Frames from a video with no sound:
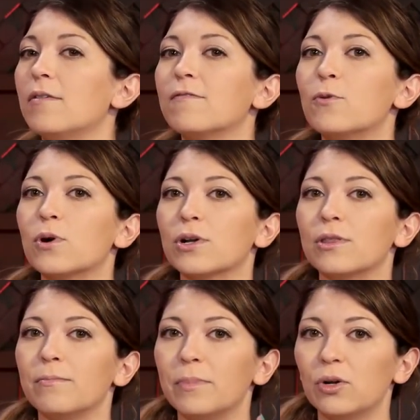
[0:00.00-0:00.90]
for
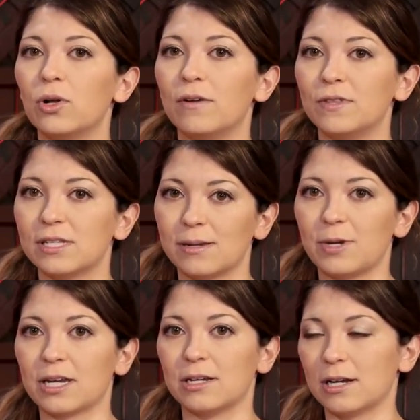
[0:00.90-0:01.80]
the middle of the
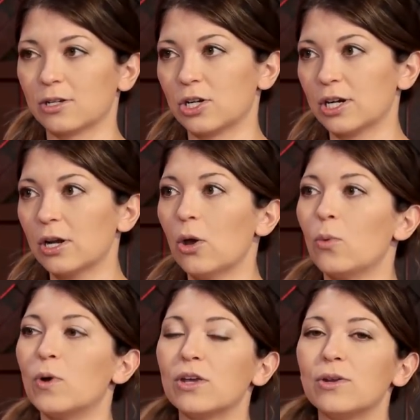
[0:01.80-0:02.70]
semiconductor.
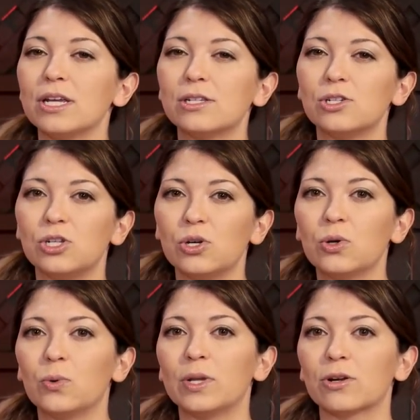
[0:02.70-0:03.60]
What you need to
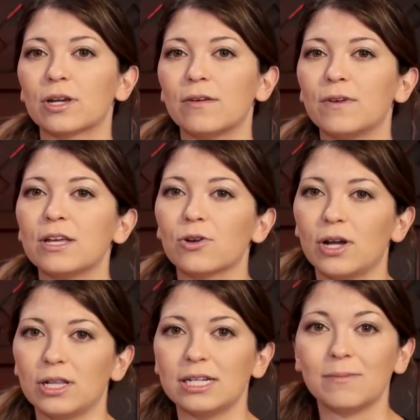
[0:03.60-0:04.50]
do when you're giving
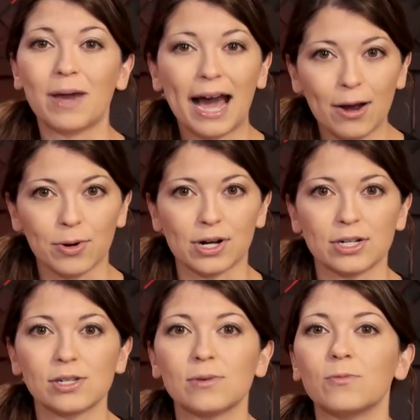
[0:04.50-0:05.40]
your LED
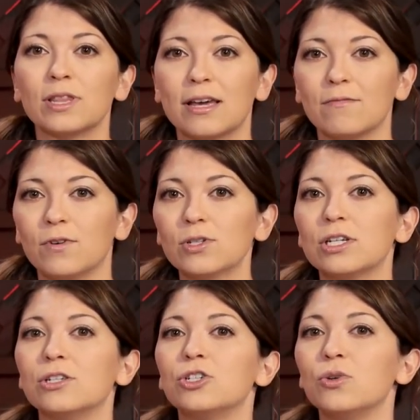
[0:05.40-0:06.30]
power with that
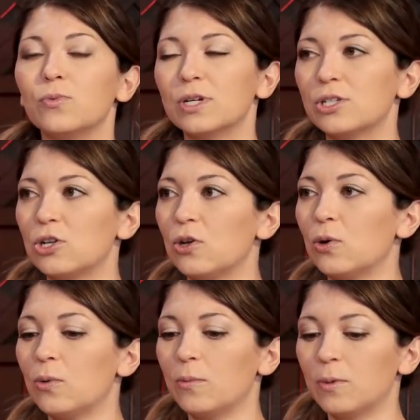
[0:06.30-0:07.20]
voltage, you want
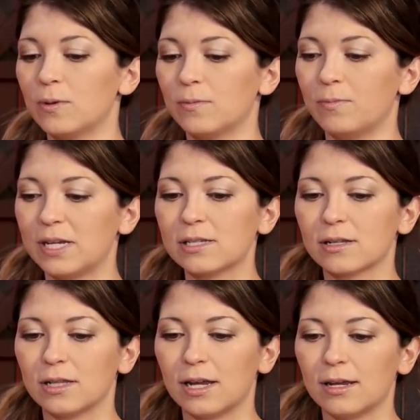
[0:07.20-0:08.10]
to
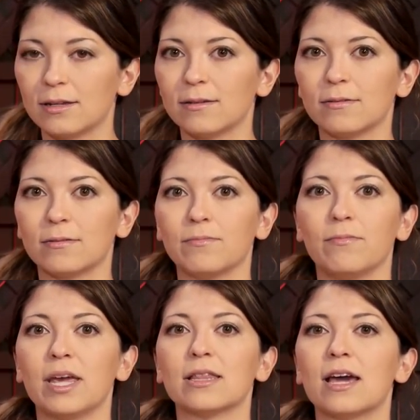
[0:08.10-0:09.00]
basically
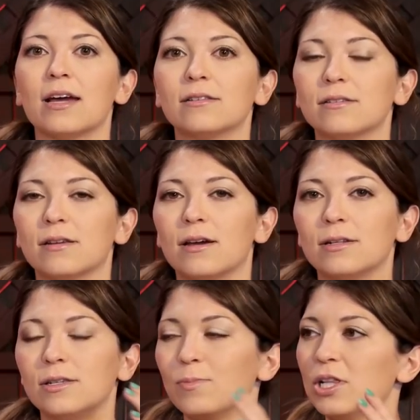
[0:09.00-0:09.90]
make that
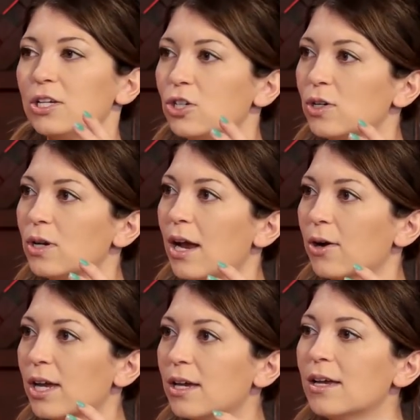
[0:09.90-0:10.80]
depletion
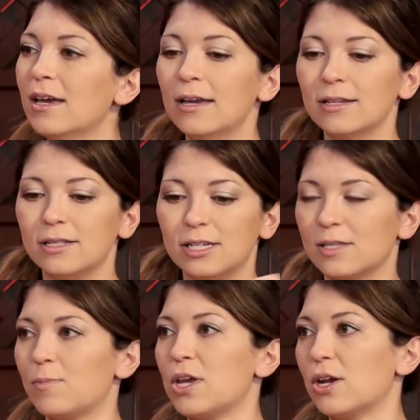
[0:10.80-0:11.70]
area
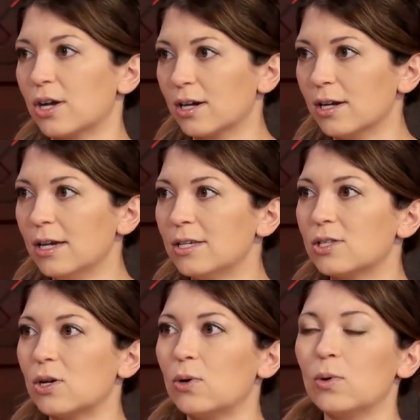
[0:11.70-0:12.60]
disappear.
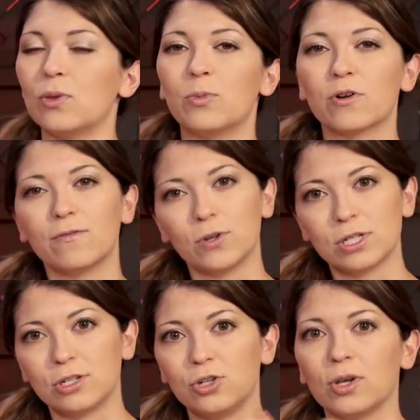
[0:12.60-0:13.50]
So the more
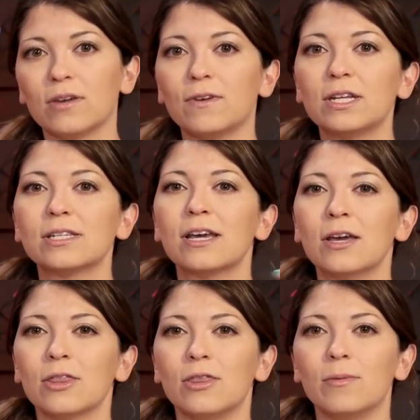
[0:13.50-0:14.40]
voltage you give it,
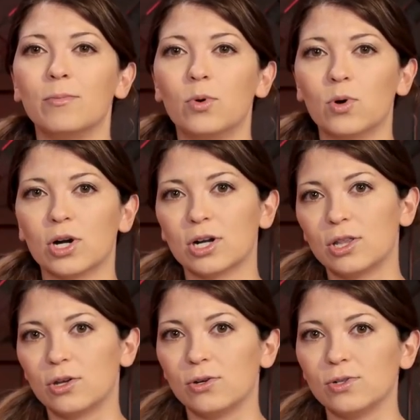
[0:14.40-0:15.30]
the more
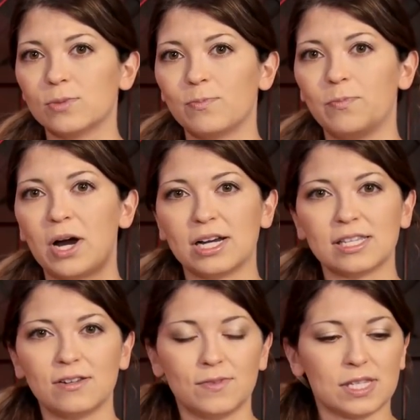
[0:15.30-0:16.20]
those
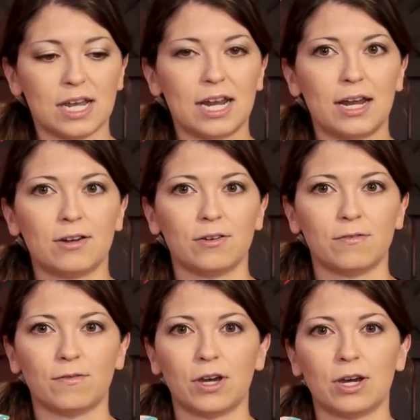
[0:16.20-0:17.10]
positive side
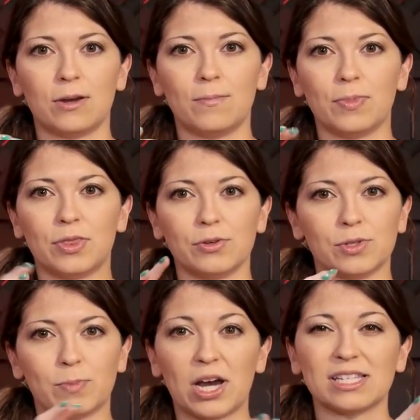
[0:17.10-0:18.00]
of
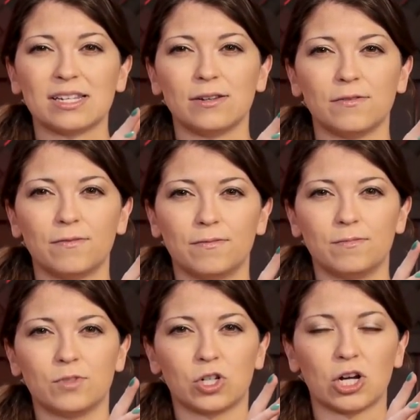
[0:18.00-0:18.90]
those positive
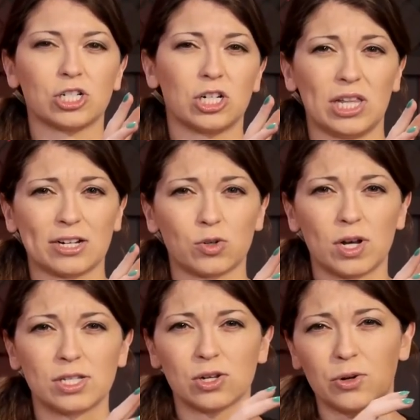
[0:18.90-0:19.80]
charged
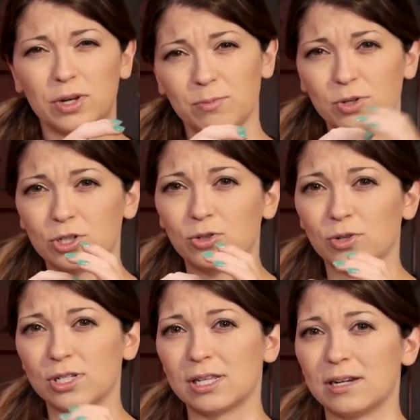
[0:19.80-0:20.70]
electrons are going to push
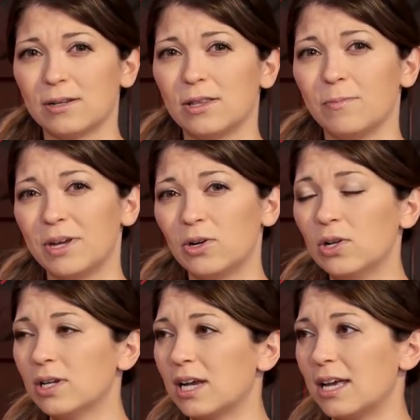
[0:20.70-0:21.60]
towards the
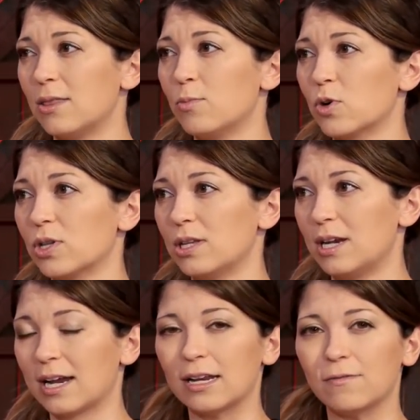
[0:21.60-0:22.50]
middle, and the more the
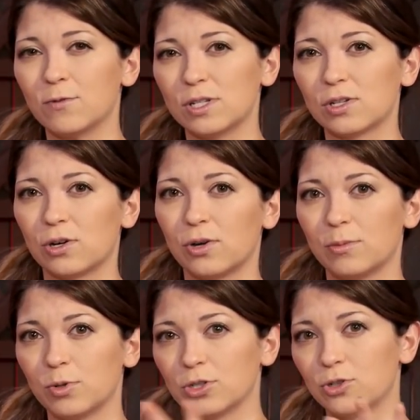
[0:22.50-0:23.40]
negative ones are going
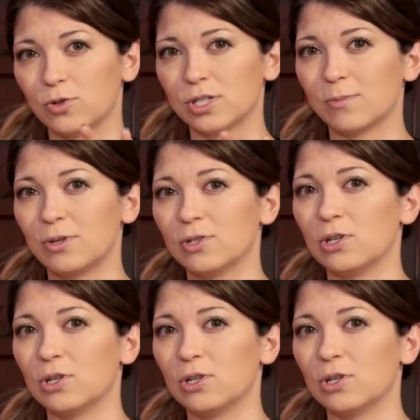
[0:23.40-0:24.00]
to push towards the middle